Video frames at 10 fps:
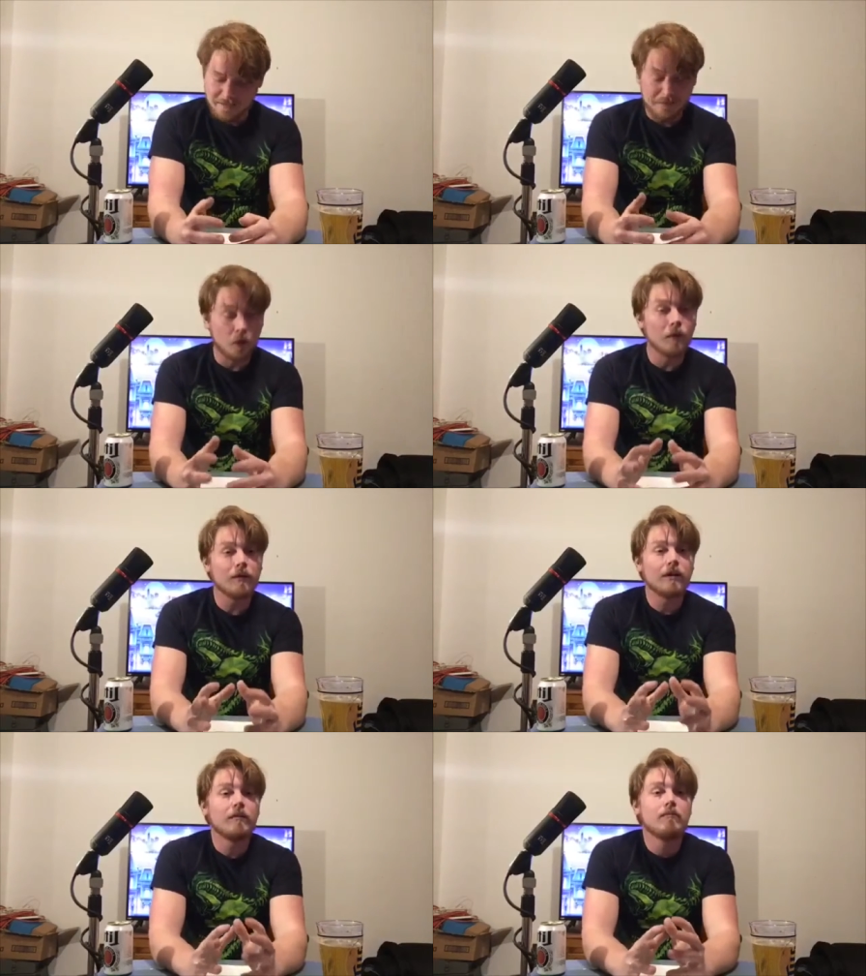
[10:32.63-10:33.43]
for
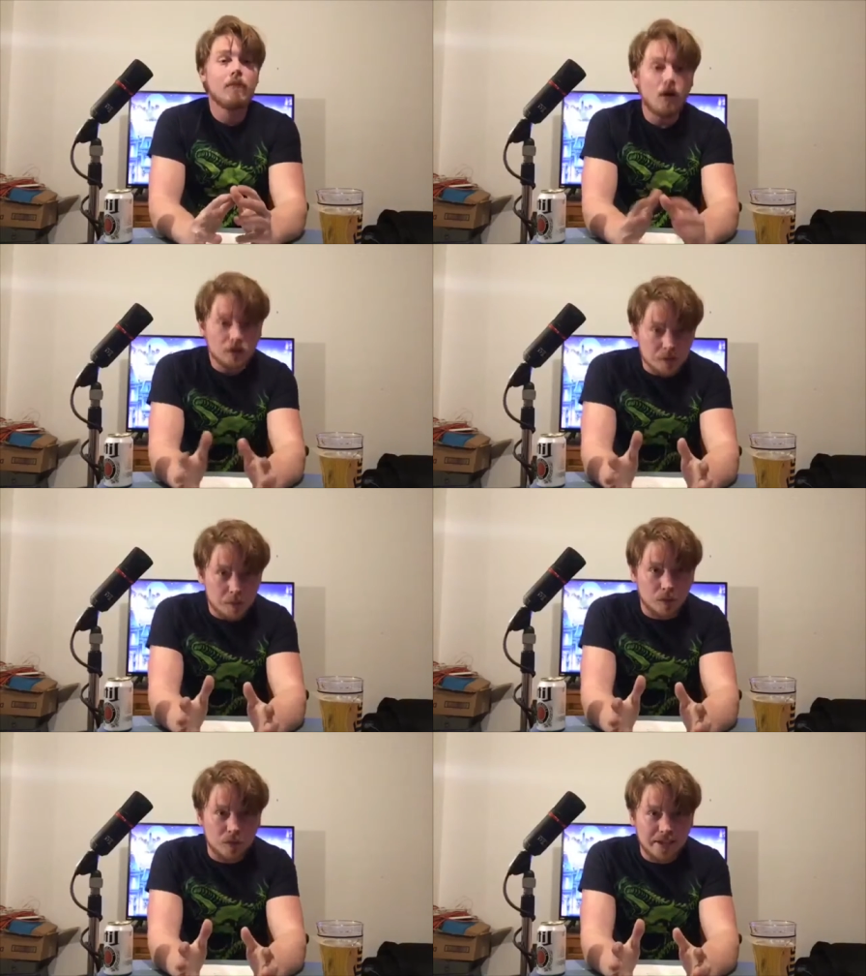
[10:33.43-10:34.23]

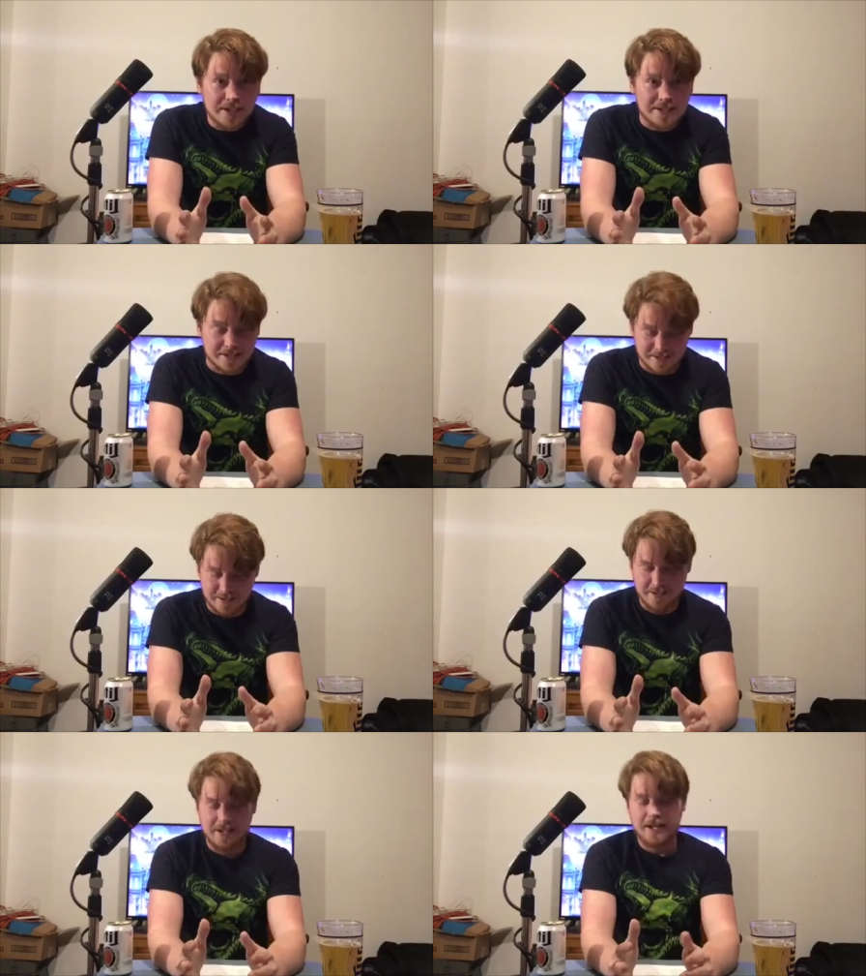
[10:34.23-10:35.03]
multiple reasons,
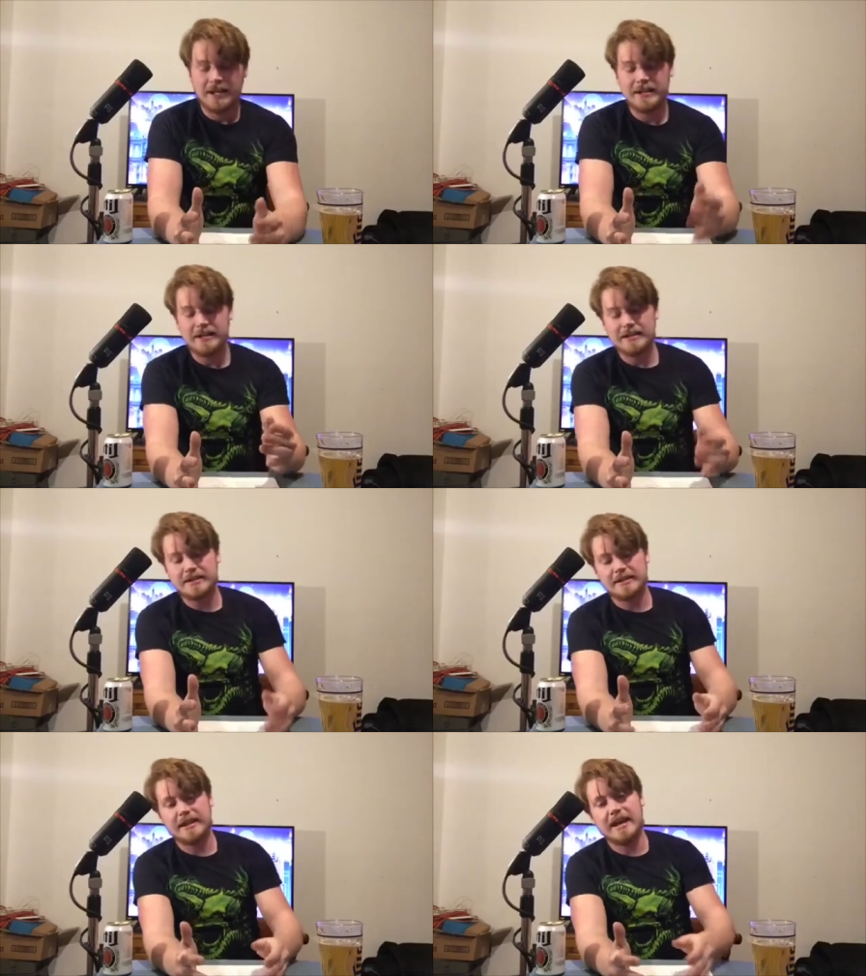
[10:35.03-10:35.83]
is
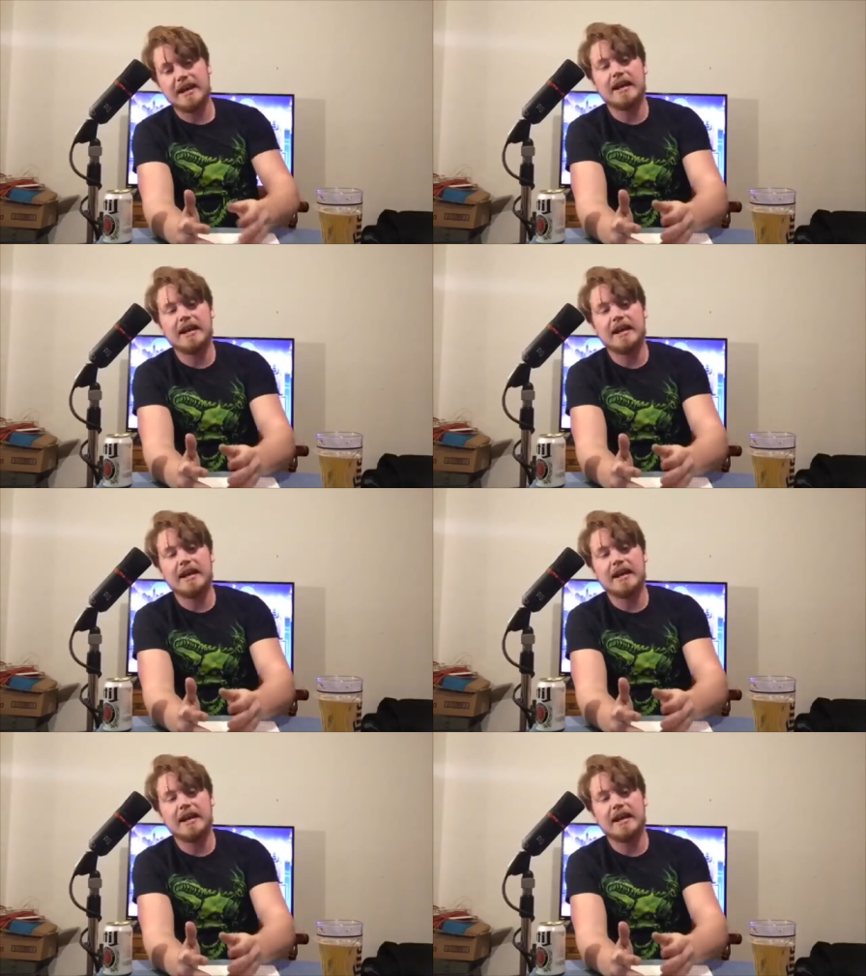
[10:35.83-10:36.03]
that